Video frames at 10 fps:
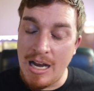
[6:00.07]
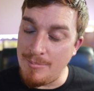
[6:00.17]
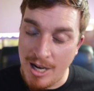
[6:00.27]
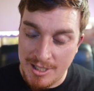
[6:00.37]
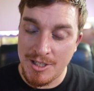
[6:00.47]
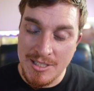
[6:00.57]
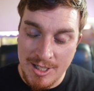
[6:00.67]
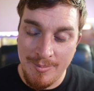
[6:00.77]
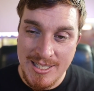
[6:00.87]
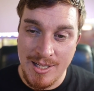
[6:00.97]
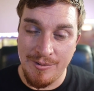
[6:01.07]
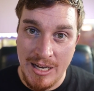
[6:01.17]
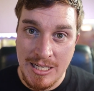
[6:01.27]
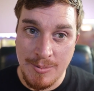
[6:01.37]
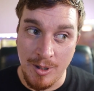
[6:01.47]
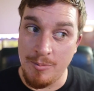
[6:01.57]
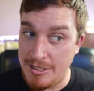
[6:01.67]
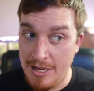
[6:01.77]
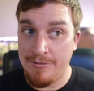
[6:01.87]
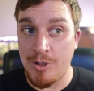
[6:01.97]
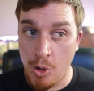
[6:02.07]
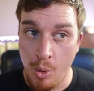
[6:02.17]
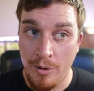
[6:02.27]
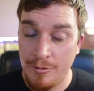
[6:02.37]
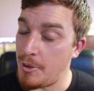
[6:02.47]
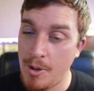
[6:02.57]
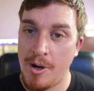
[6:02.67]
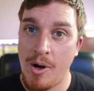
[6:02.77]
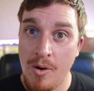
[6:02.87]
I'm not going to consider myself an expert, but definitely Corey from Aquarium